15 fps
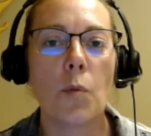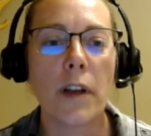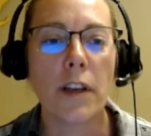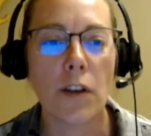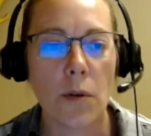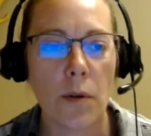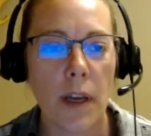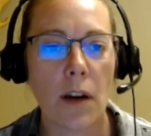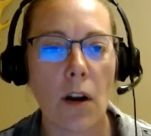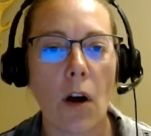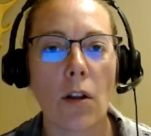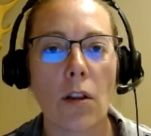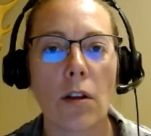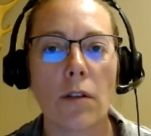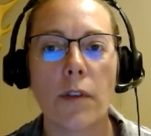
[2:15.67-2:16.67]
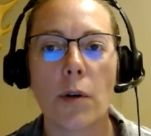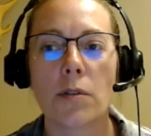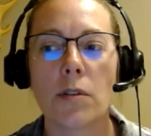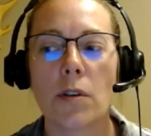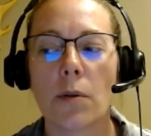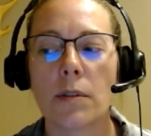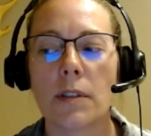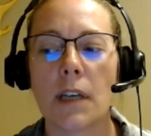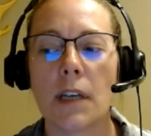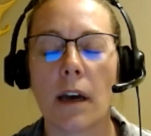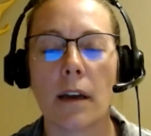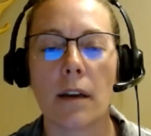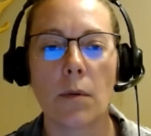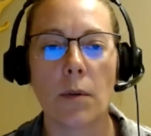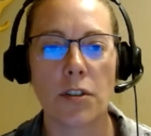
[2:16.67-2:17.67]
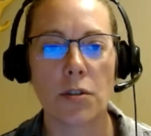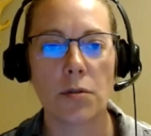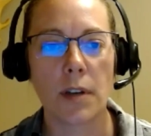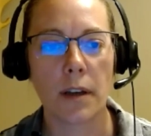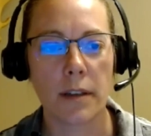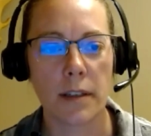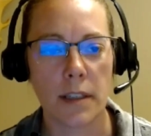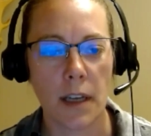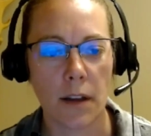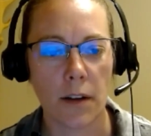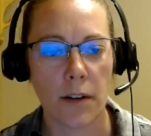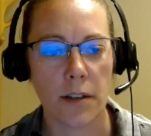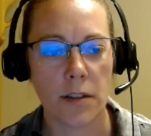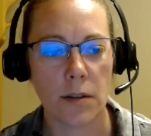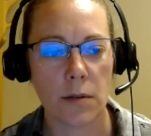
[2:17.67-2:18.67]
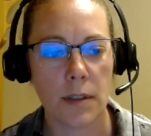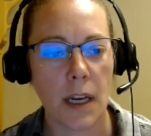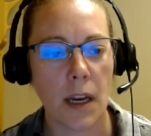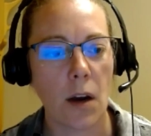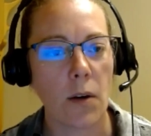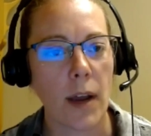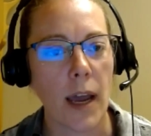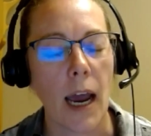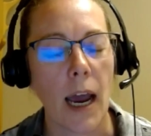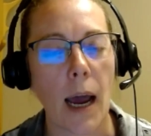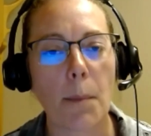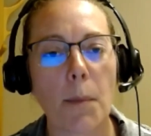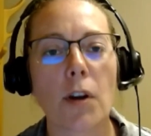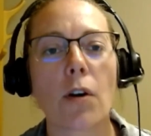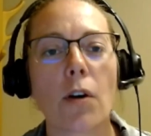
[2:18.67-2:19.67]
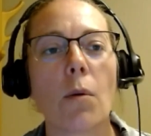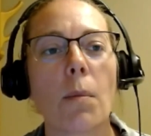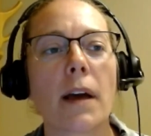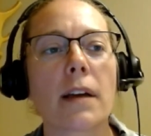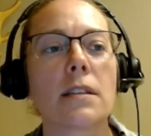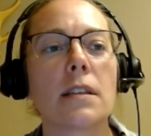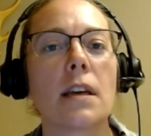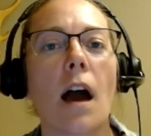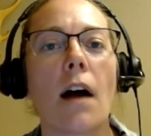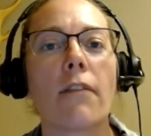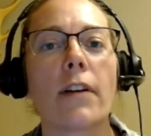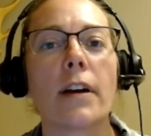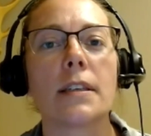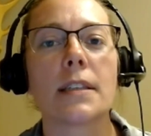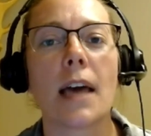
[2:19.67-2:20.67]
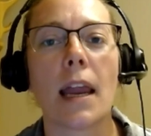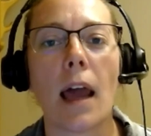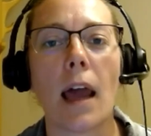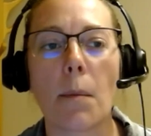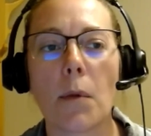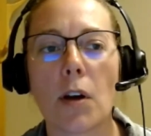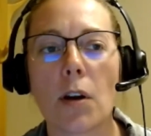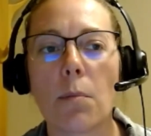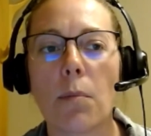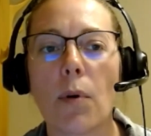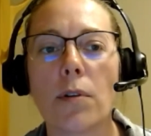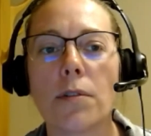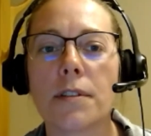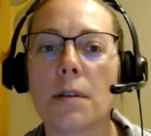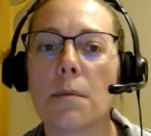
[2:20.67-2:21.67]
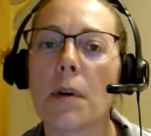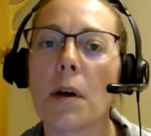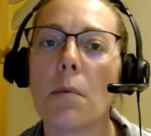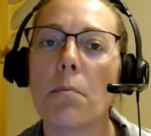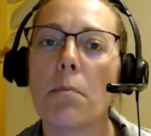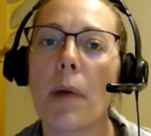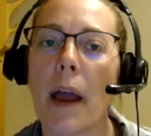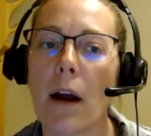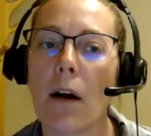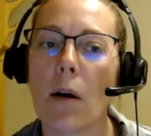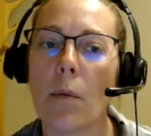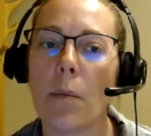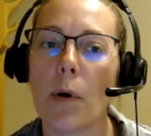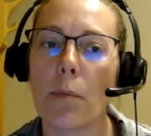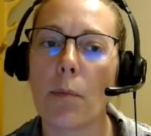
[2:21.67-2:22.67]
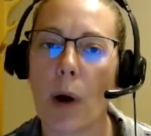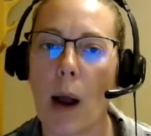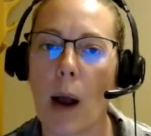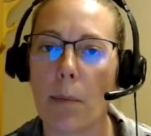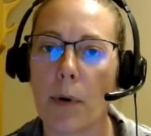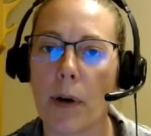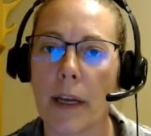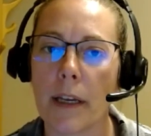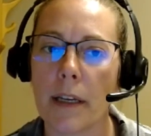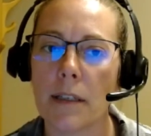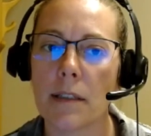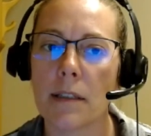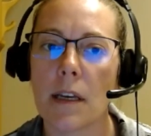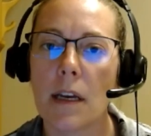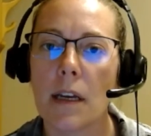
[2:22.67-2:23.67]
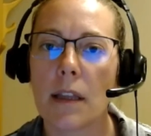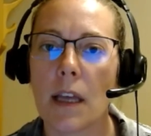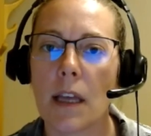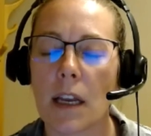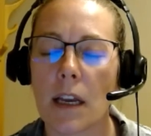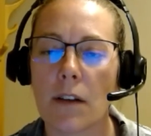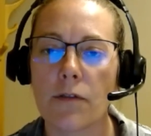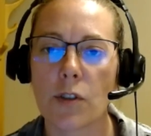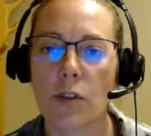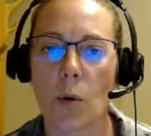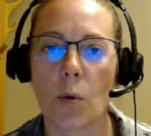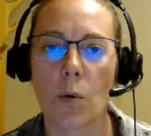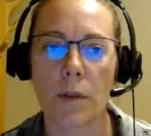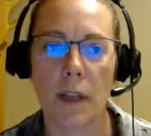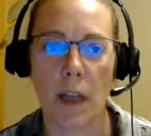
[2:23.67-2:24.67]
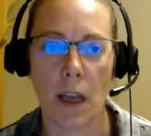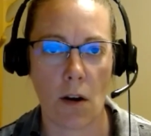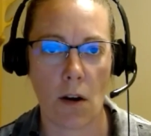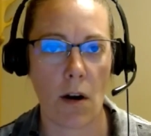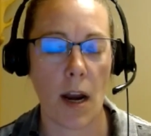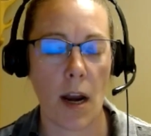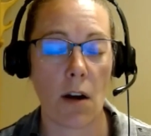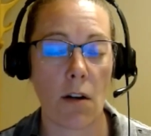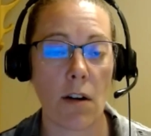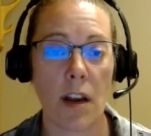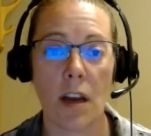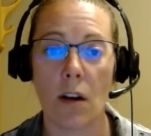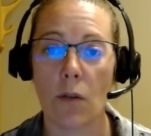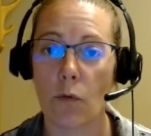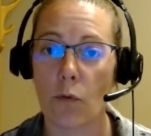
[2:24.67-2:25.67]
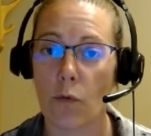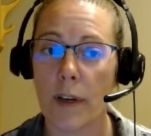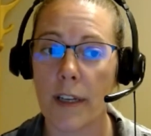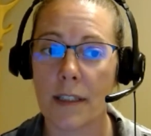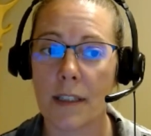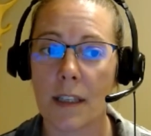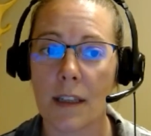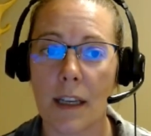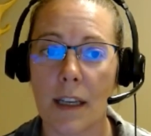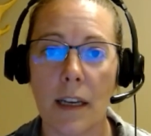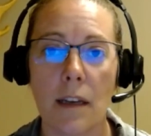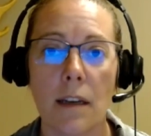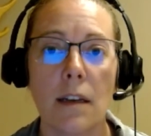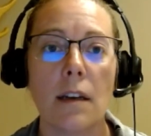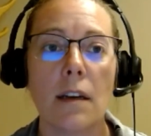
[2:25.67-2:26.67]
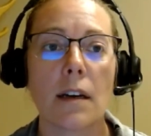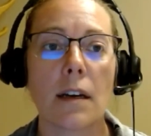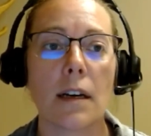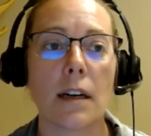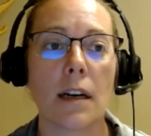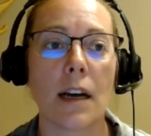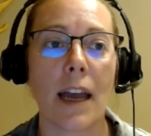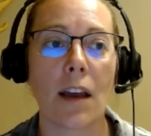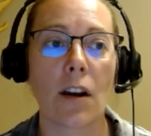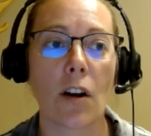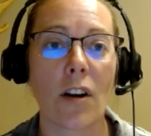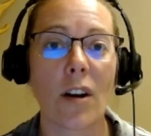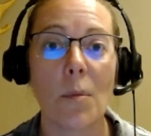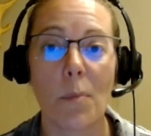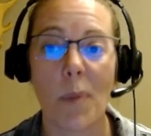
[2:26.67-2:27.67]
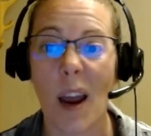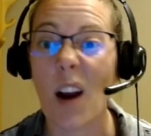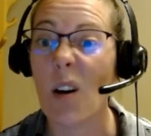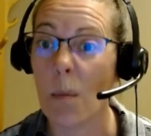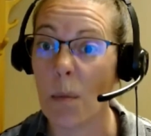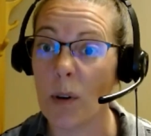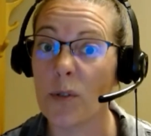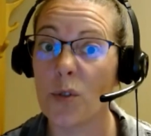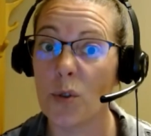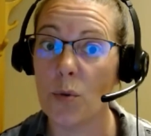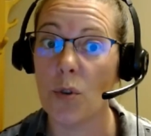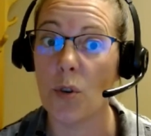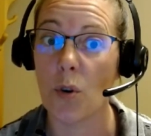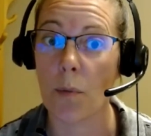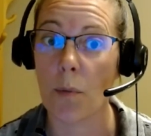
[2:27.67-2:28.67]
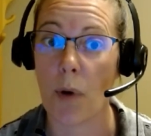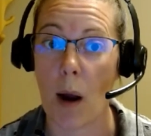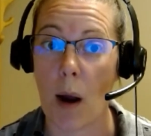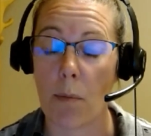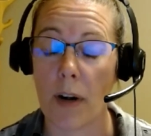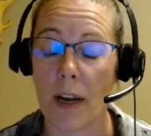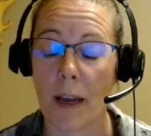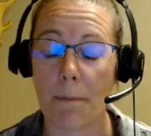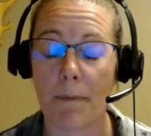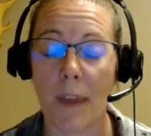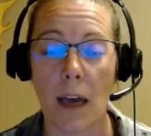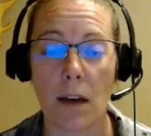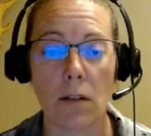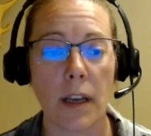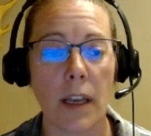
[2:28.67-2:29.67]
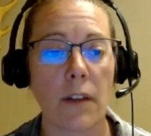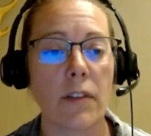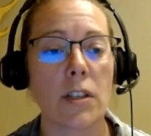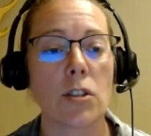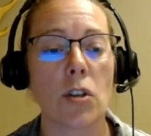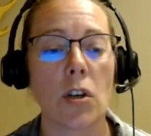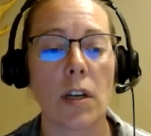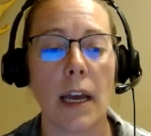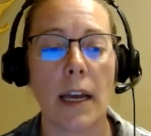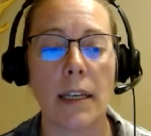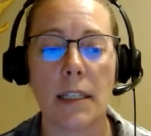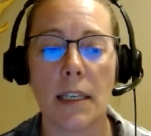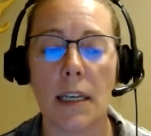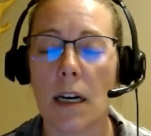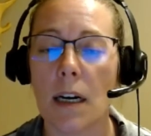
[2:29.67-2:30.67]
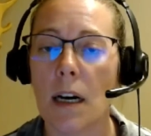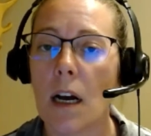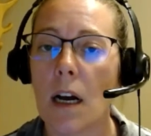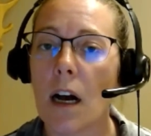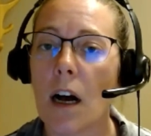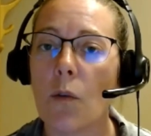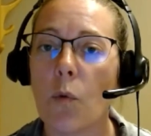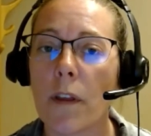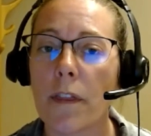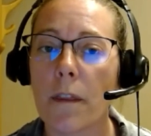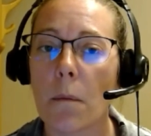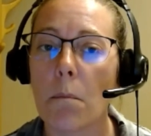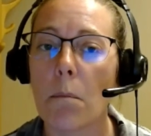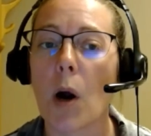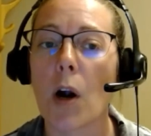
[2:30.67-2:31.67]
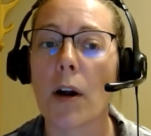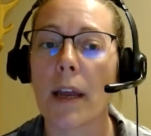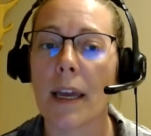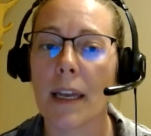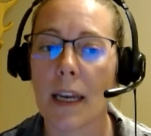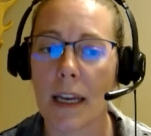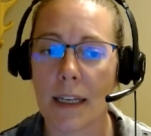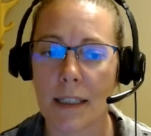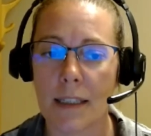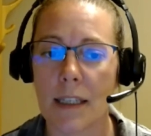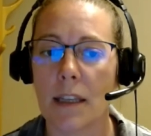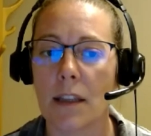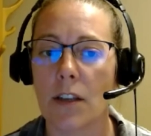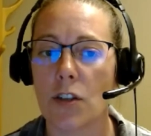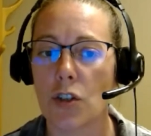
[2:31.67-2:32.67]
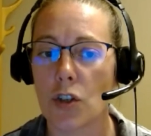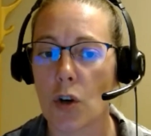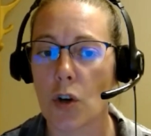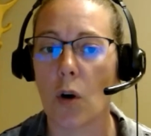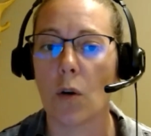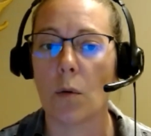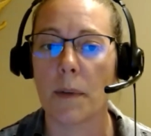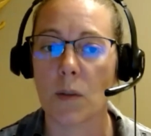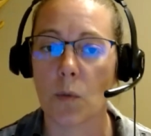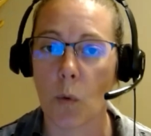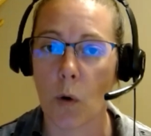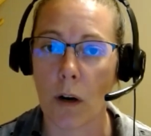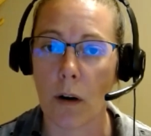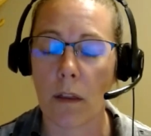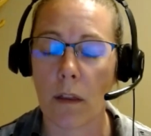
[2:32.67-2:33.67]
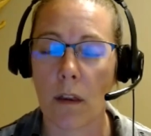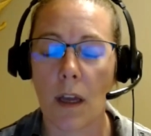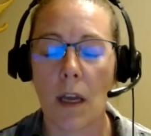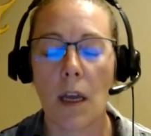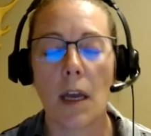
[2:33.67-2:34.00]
When you get all of those notes done, what you tell the seller is you say, okay, I'm going to go back to the office and I'm going to pull some comparable properties that have sold in our area recently, and are comparable to your property. That'll give us a good idea of what the market has said that your home is worth.